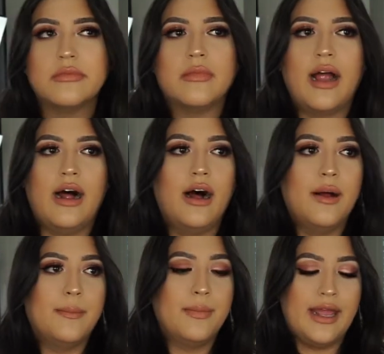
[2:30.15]

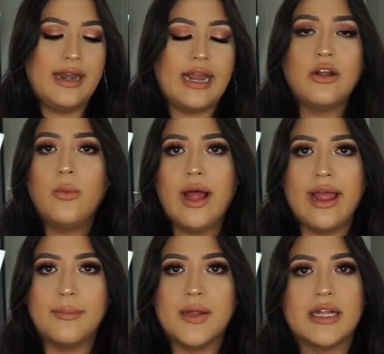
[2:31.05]
um, and I know
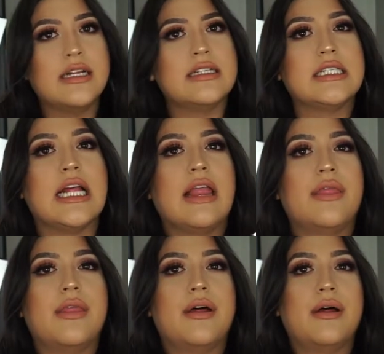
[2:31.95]
why, because
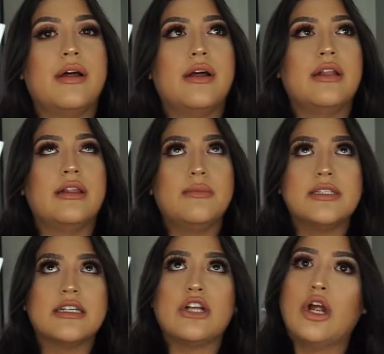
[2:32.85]
the
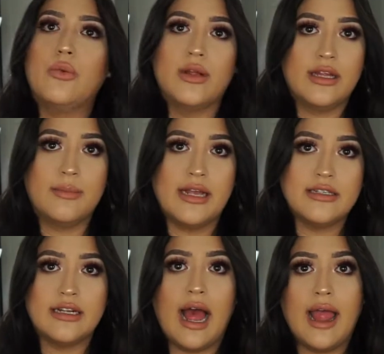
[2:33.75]
lipsticks are really amazing.